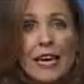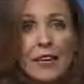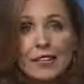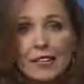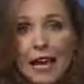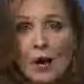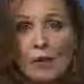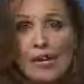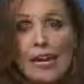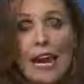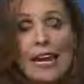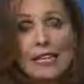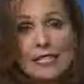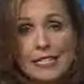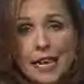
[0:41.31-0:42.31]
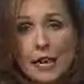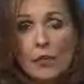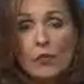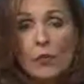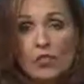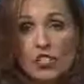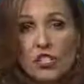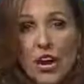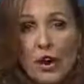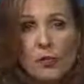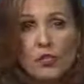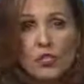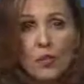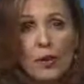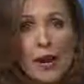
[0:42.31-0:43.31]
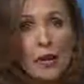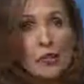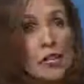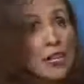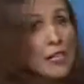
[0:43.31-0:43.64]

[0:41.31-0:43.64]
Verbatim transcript: cloudy, and damp with showers around.